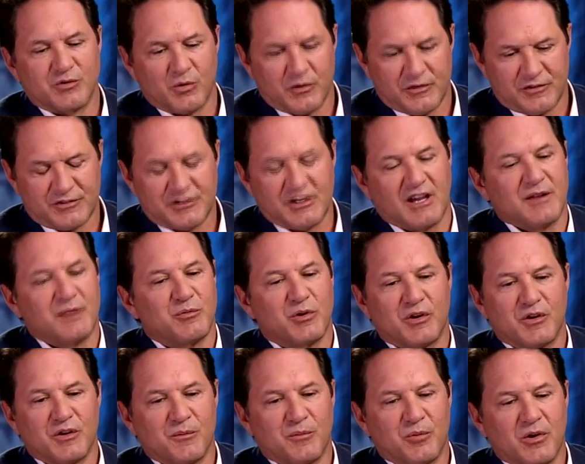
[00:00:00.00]
George
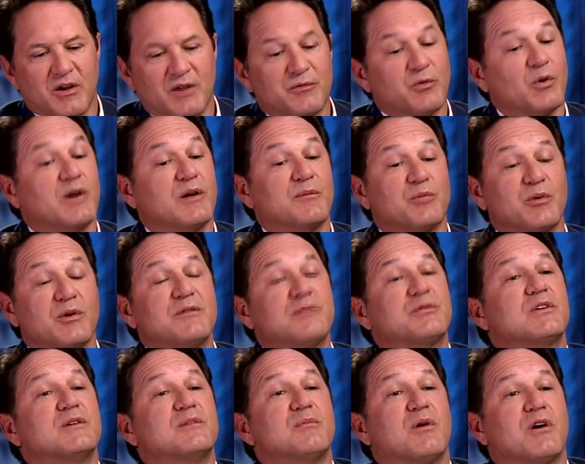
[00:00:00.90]
Steinbrenner you played for, and
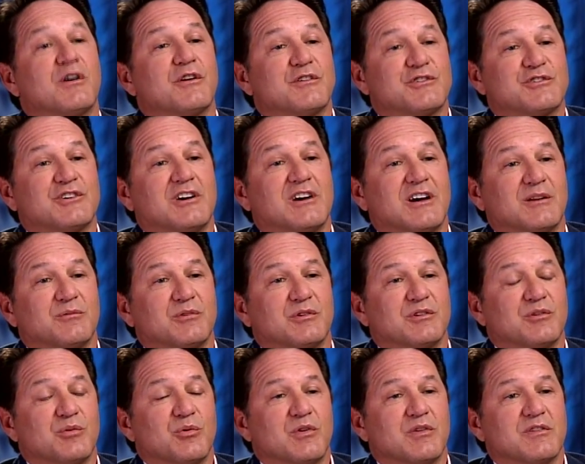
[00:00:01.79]
briefly Marge Schott
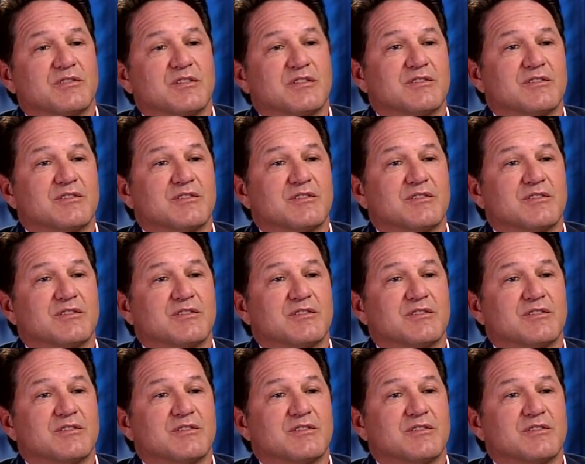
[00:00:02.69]
when you were in